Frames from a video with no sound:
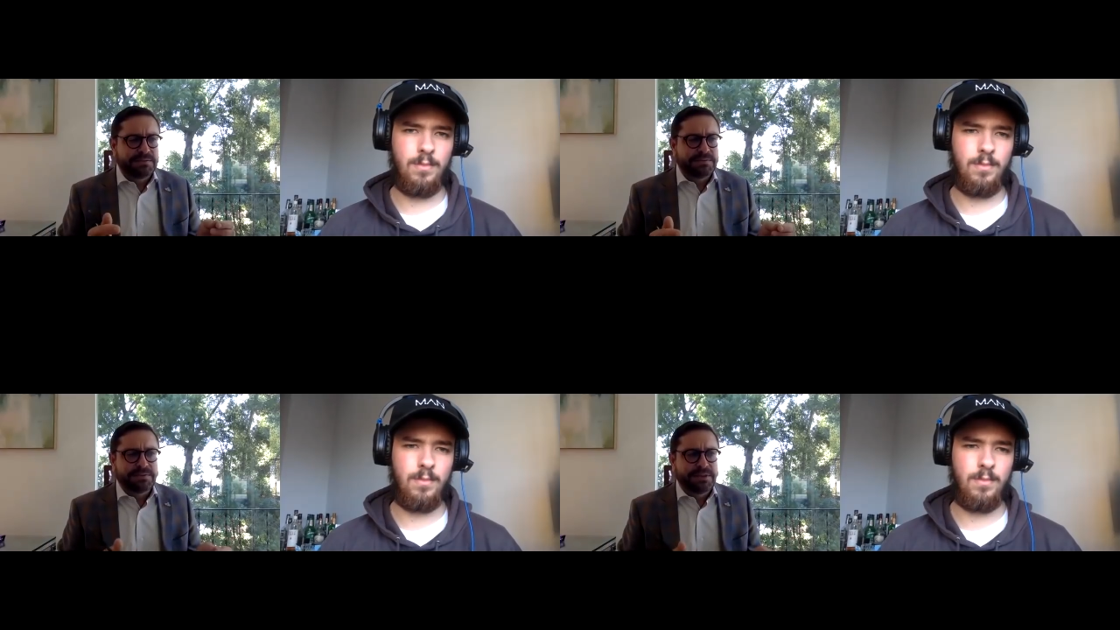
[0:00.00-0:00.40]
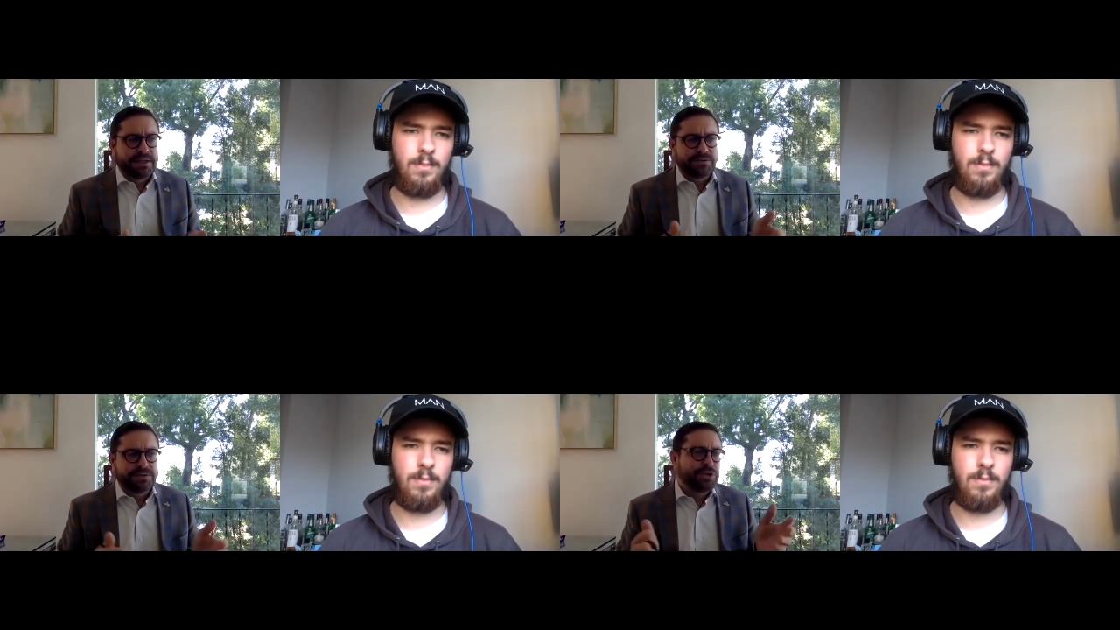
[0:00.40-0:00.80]
Speaker 1: you
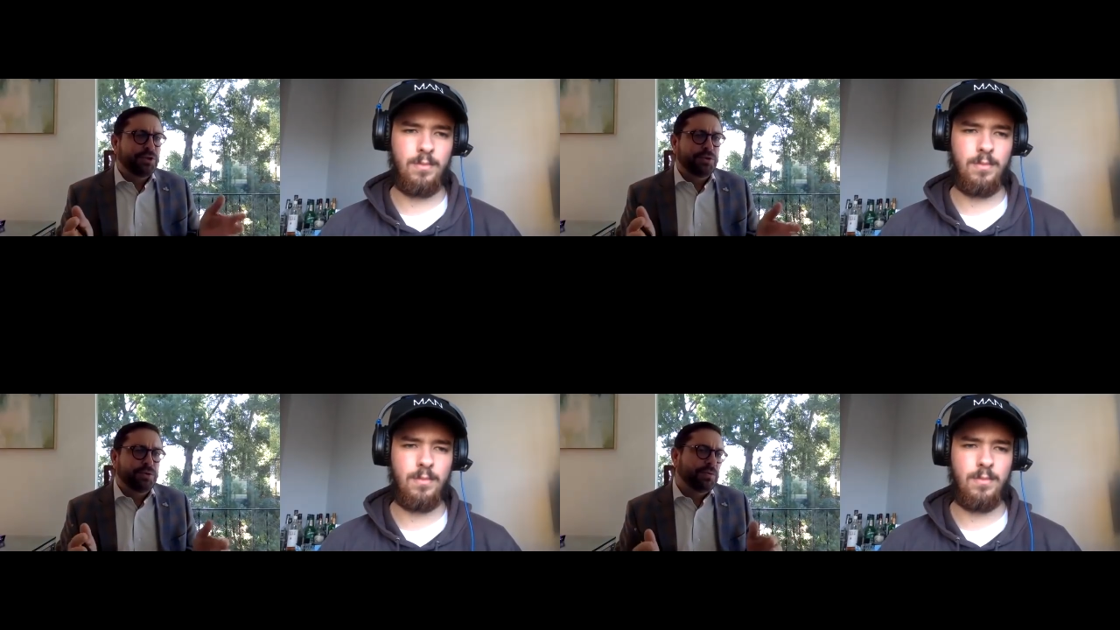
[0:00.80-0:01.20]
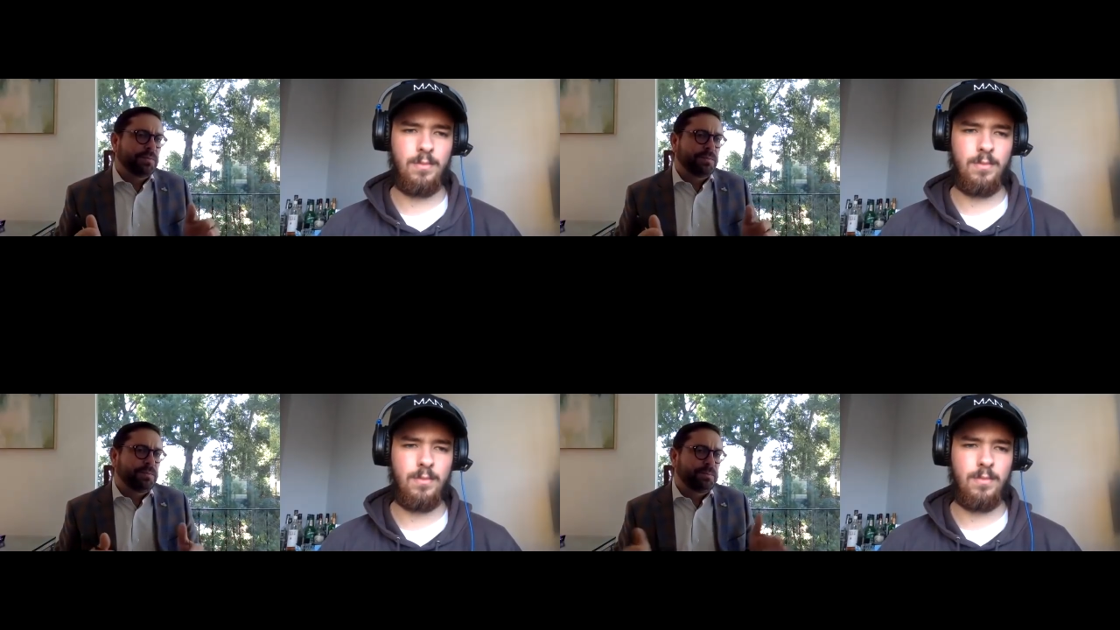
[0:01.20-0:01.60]
know,
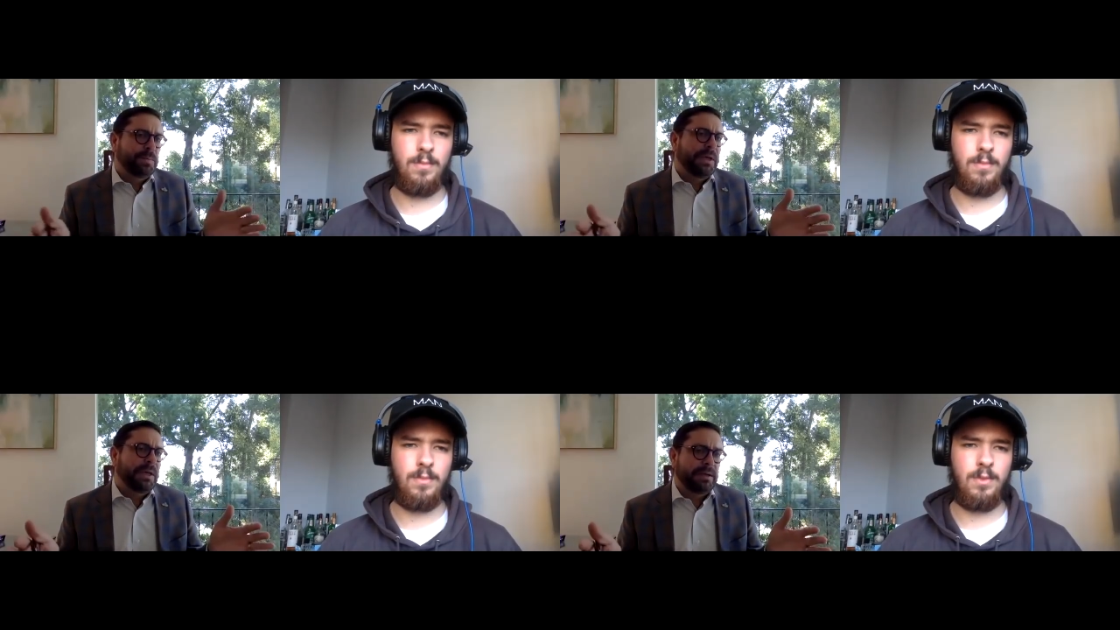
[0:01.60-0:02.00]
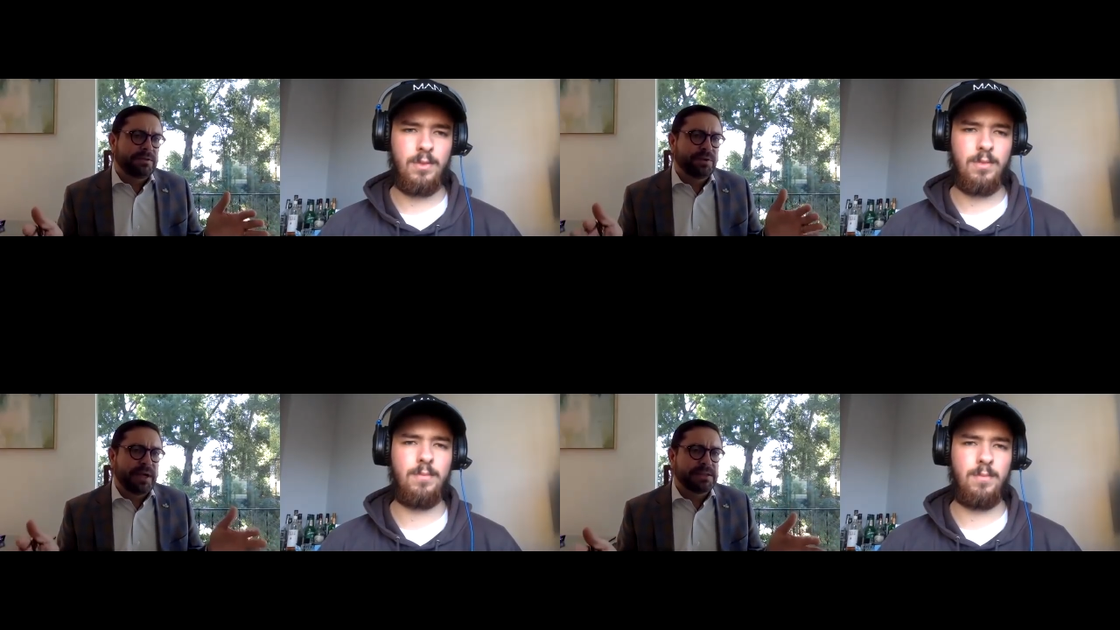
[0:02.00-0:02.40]
two big
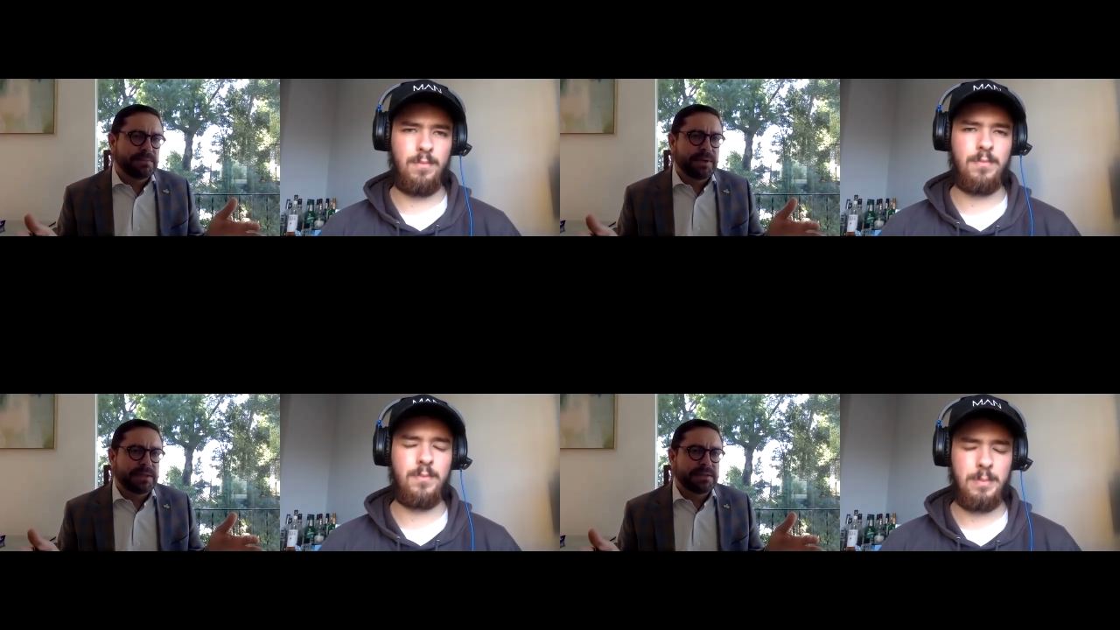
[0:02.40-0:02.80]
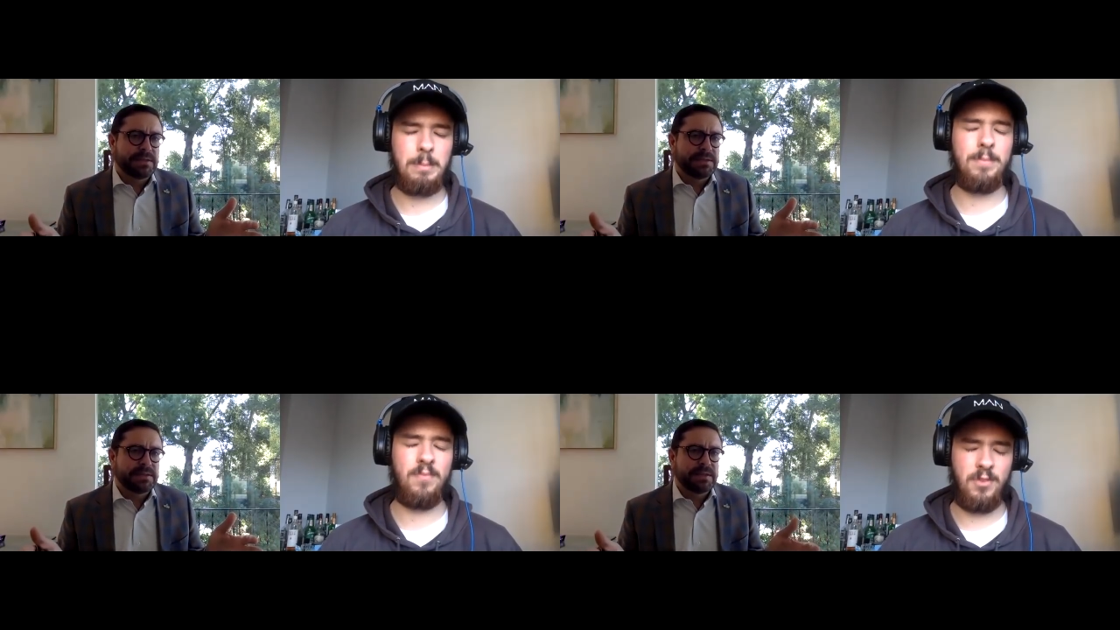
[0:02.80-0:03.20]
transit
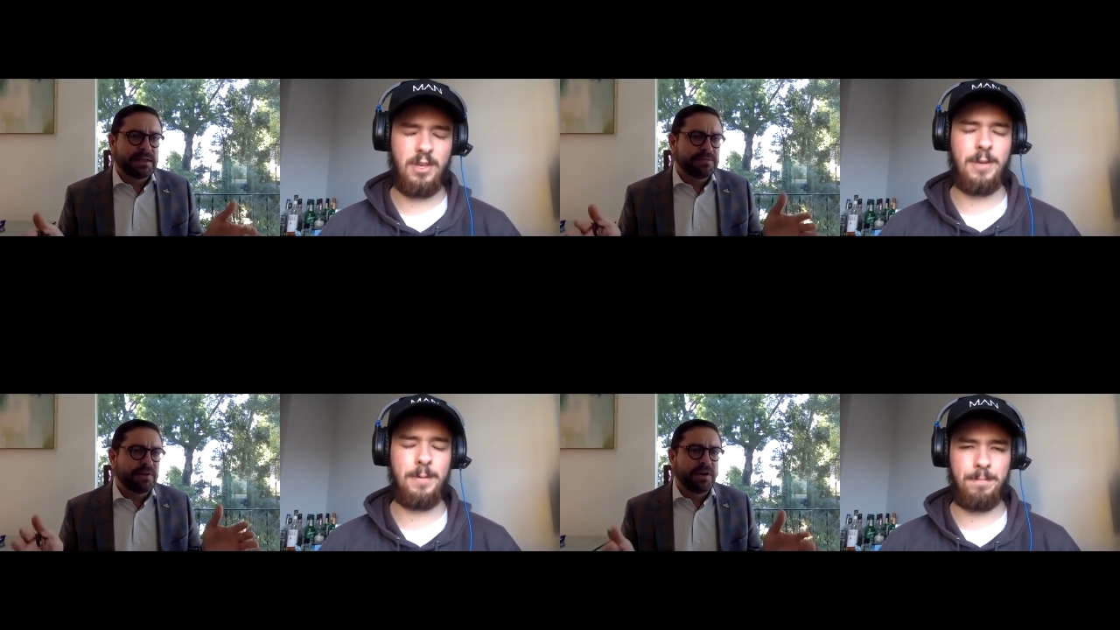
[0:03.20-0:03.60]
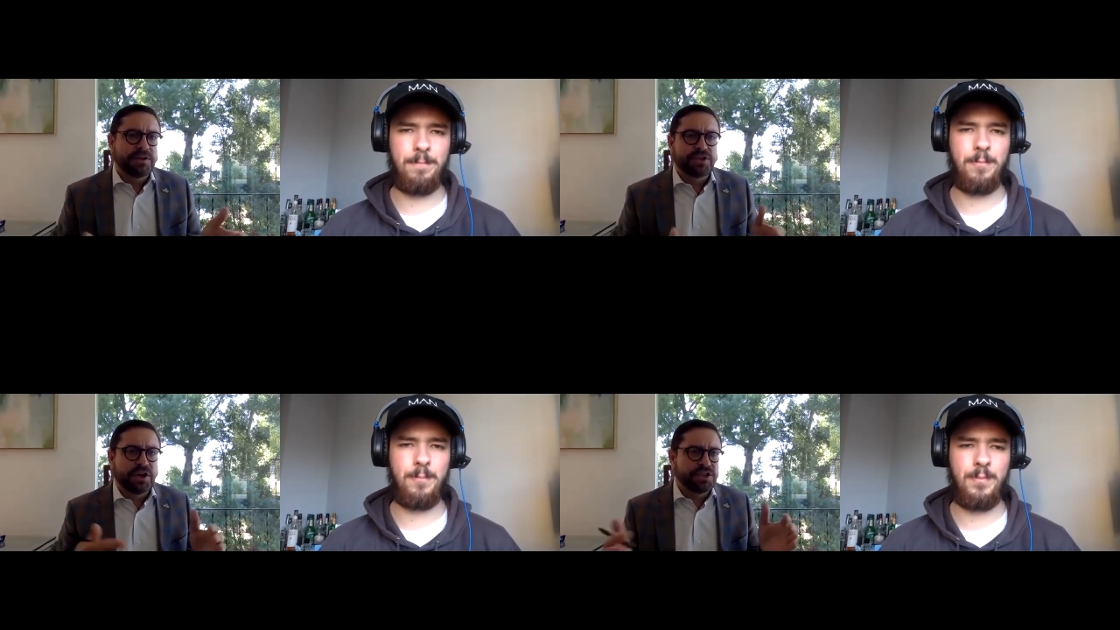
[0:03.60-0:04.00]
buses okay. as far as
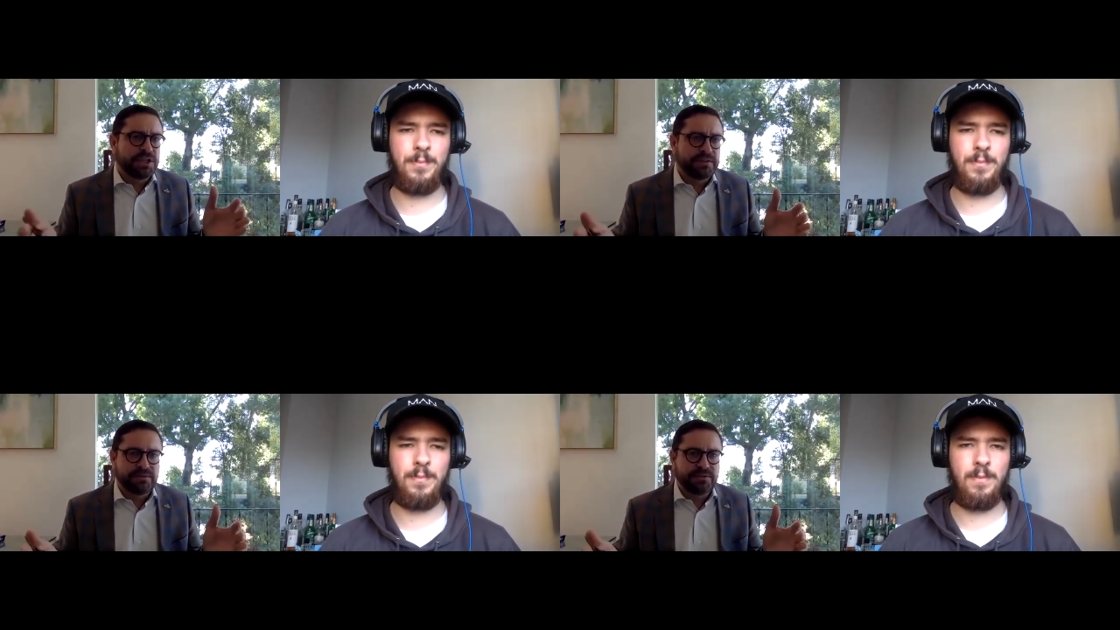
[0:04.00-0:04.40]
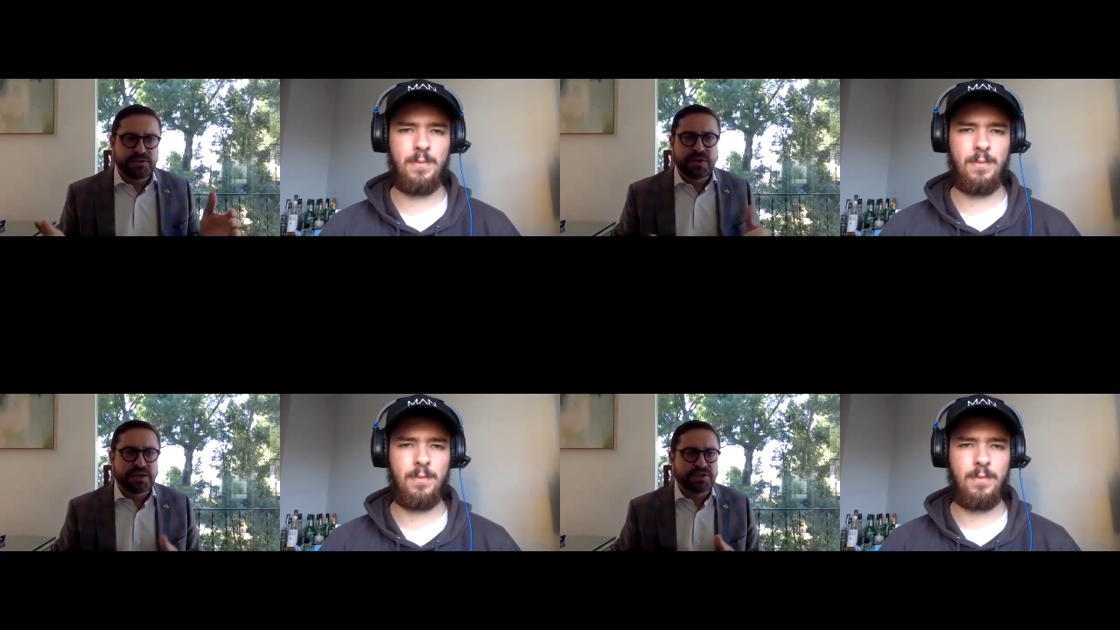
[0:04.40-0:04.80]
charging
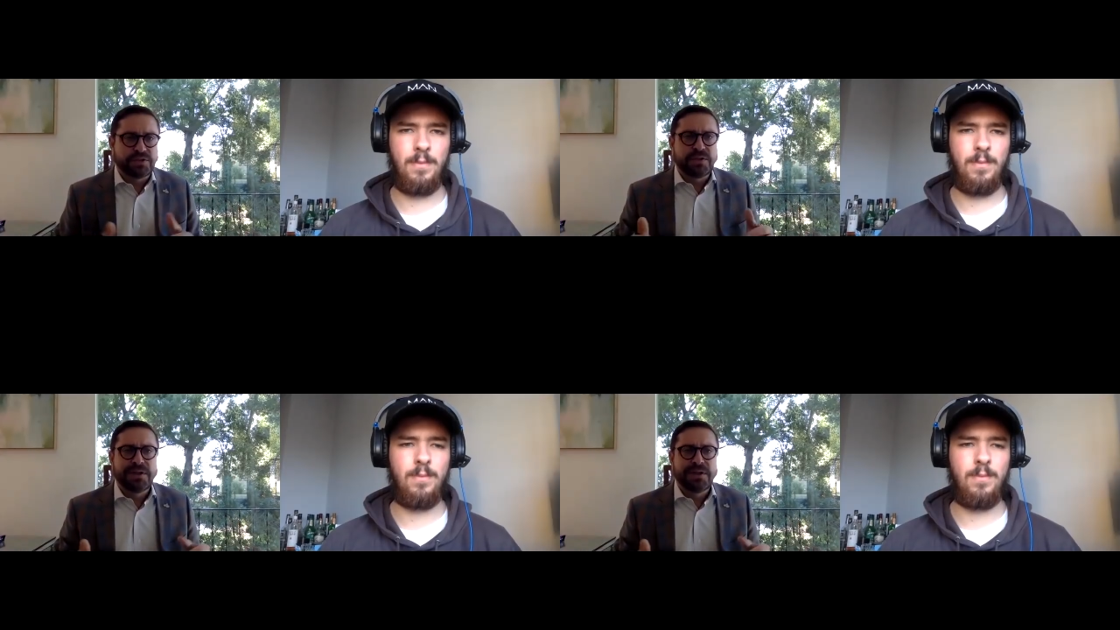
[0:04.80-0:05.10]
infrastructure.